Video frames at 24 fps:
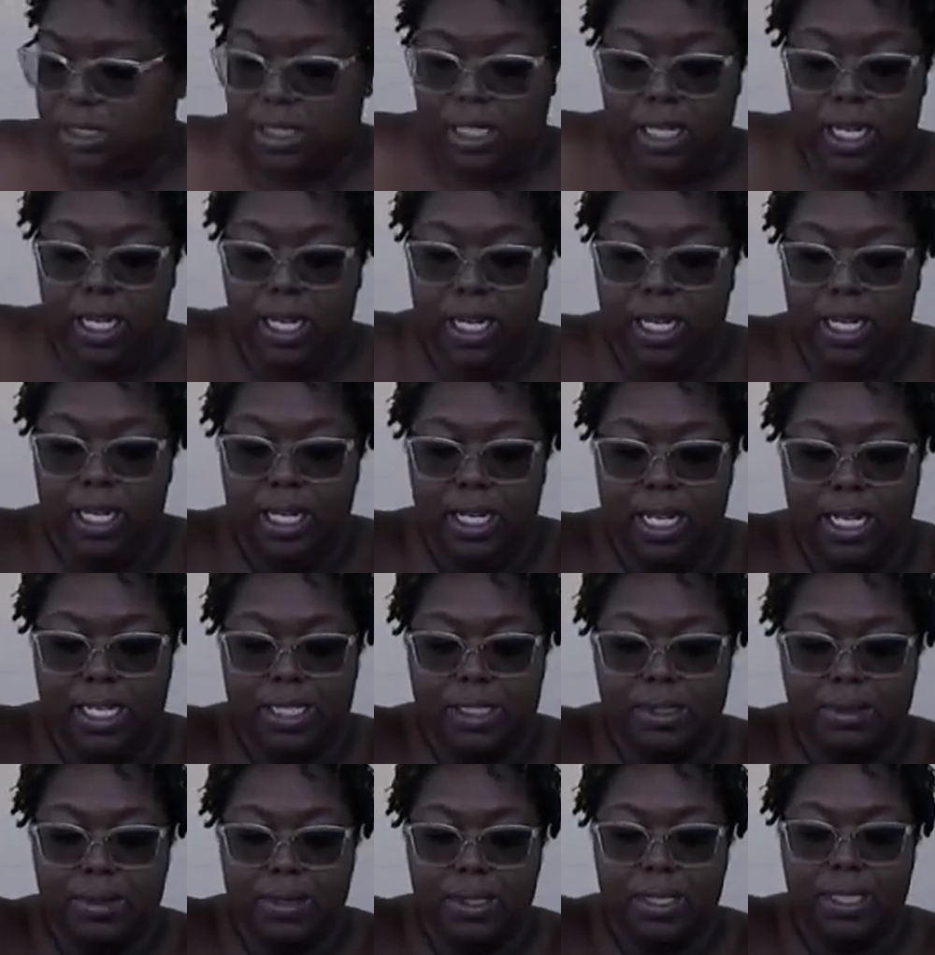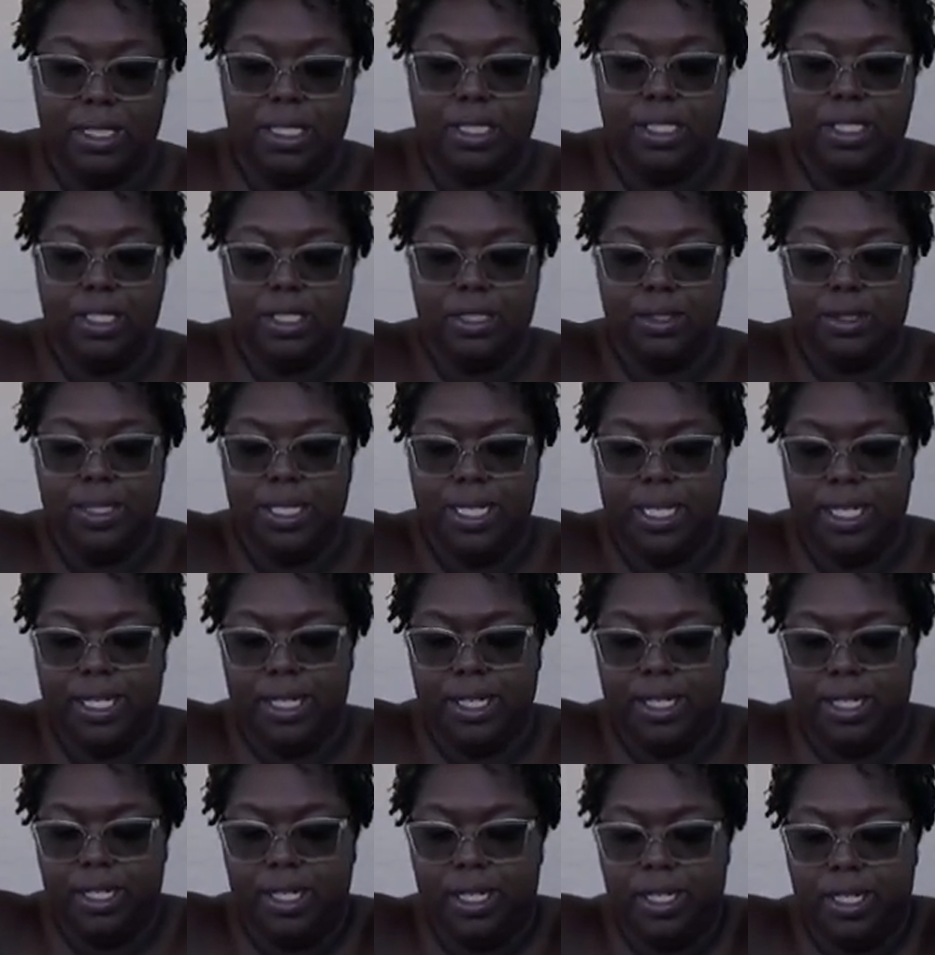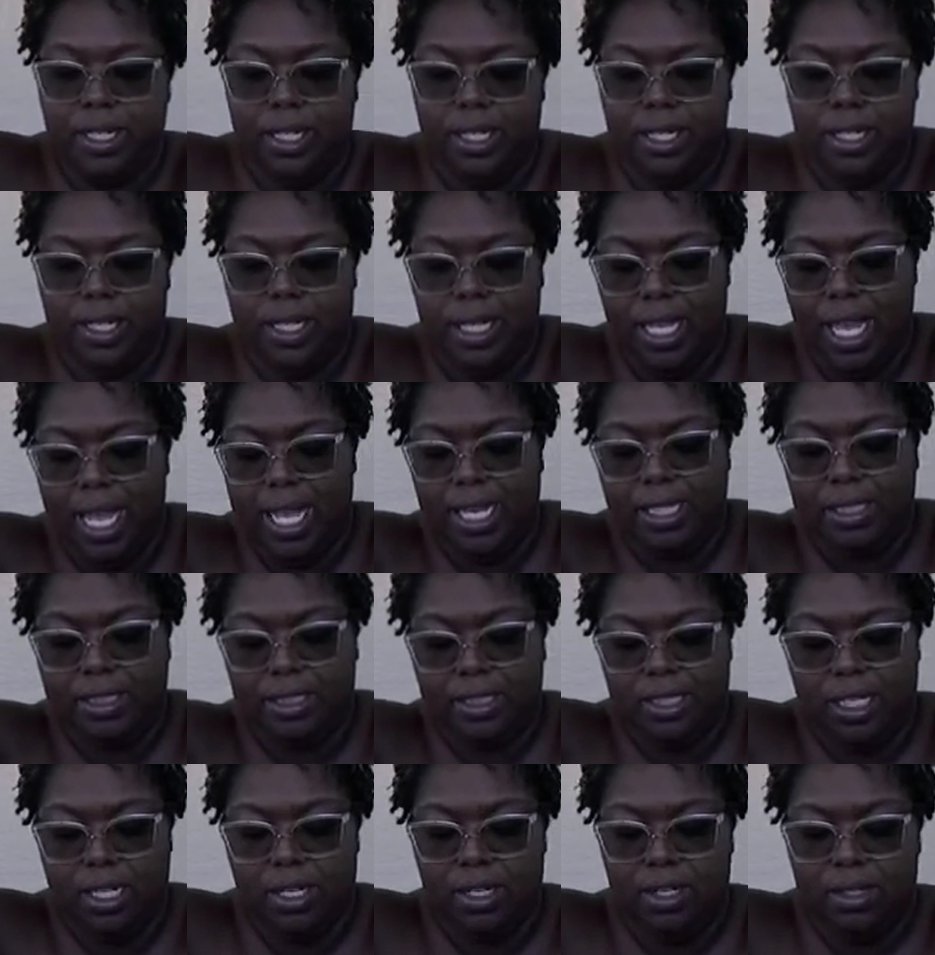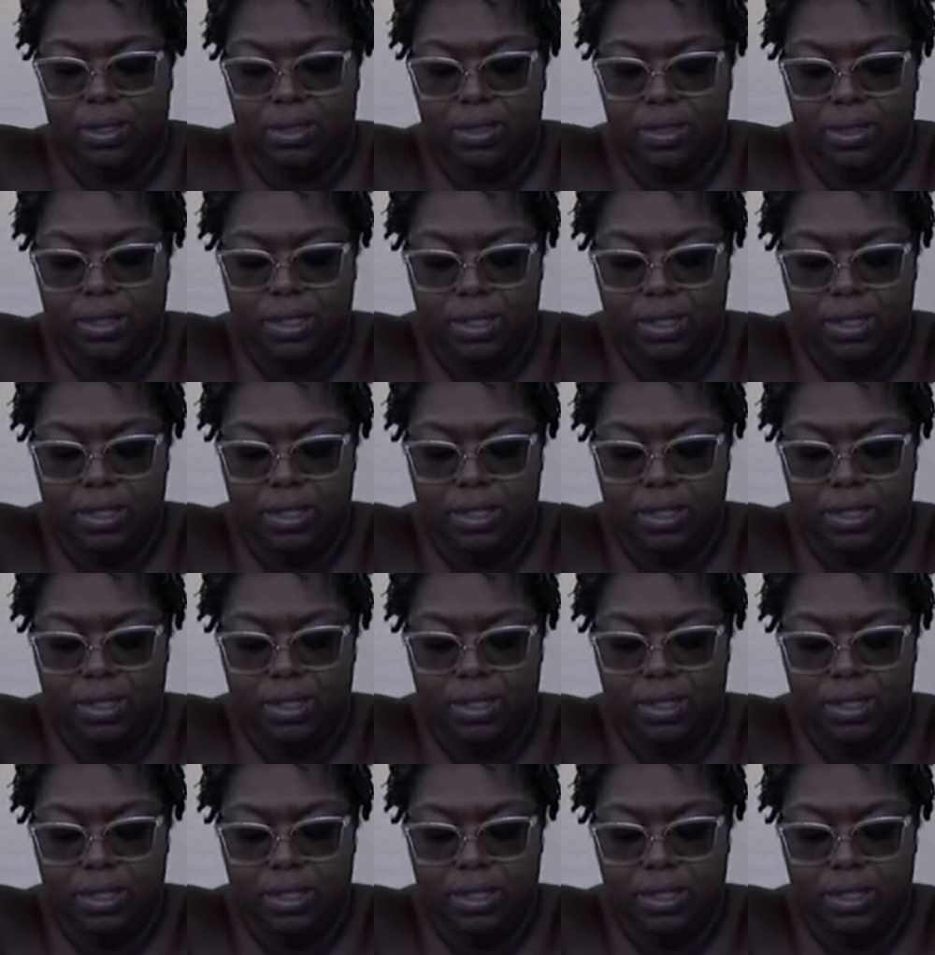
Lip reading: And that's what we're gonna do here, like so.